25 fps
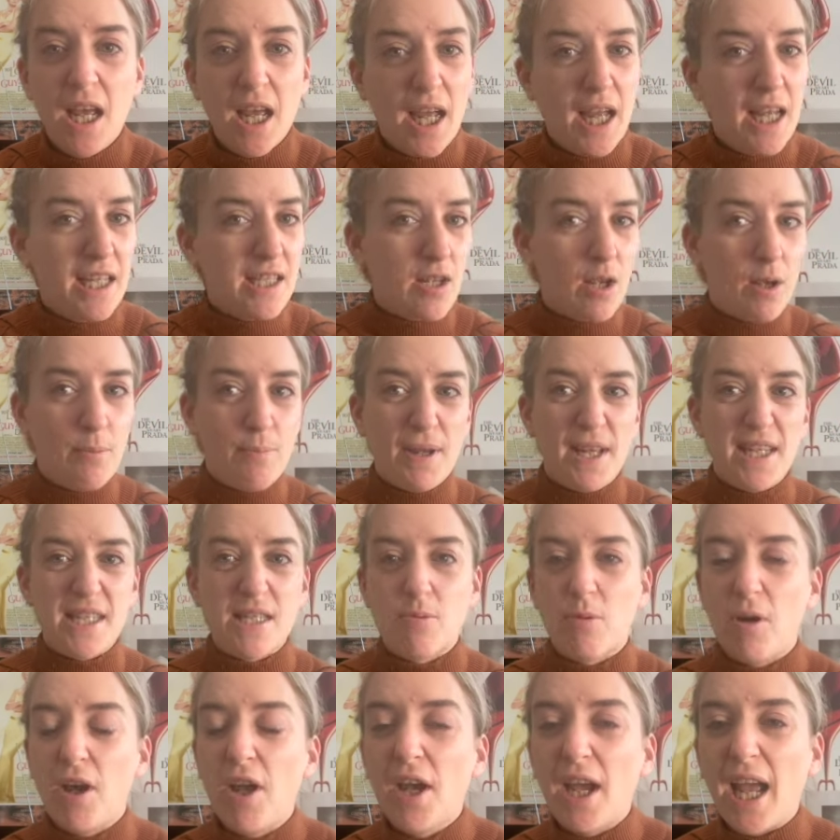It's her best
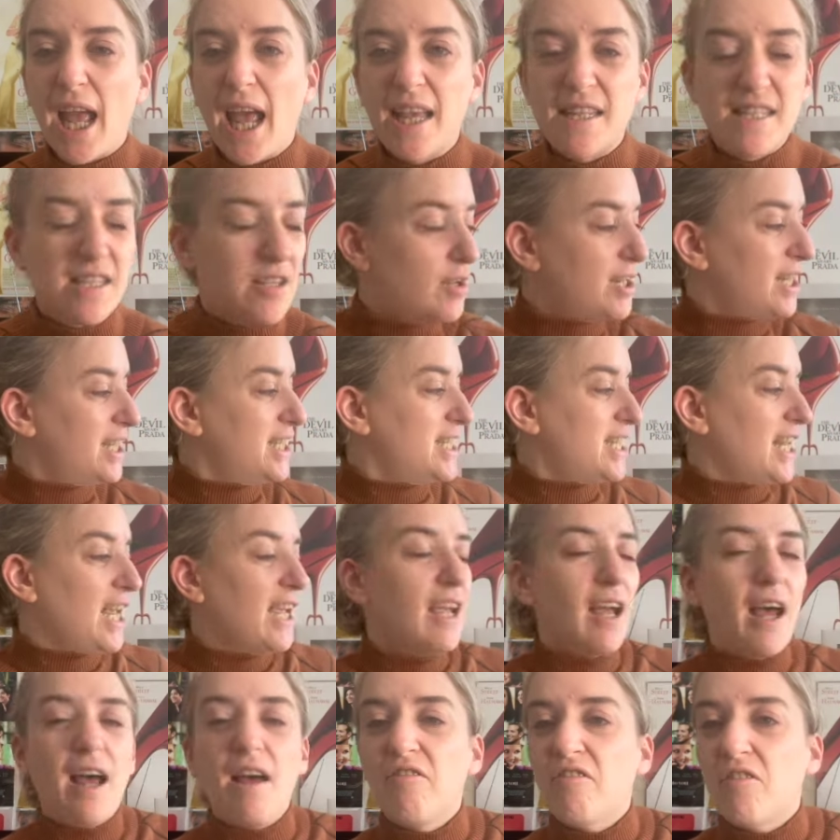work. As you can
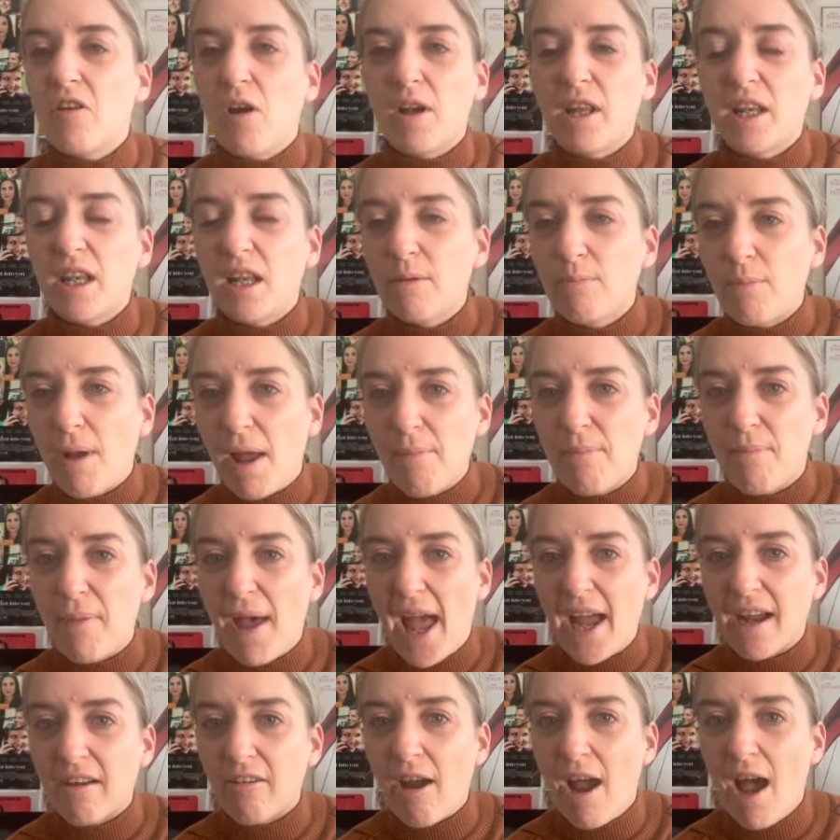see, I've got it in my
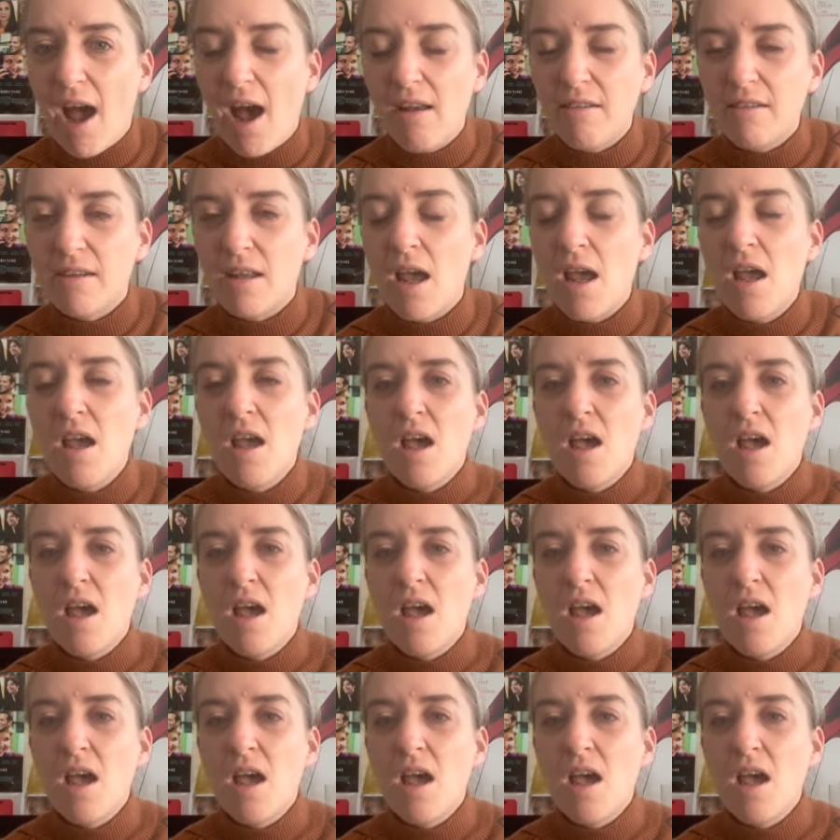background.